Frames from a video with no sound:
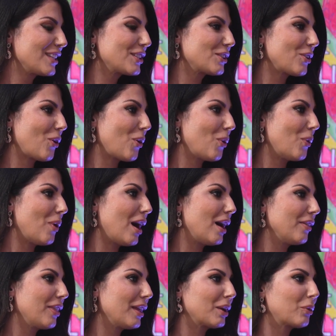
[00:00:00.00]
So I
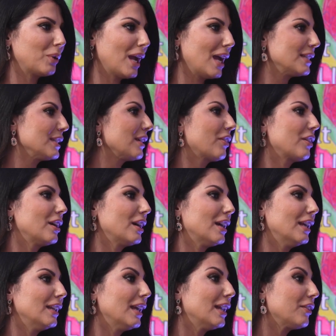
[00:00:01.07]
think we're heading there,
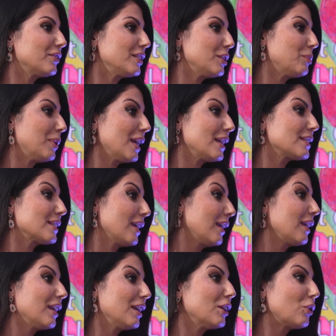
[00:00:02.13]
and NFT plays a
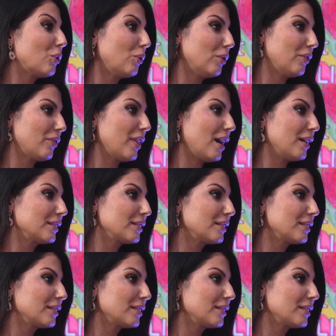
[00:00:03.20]
key role of that.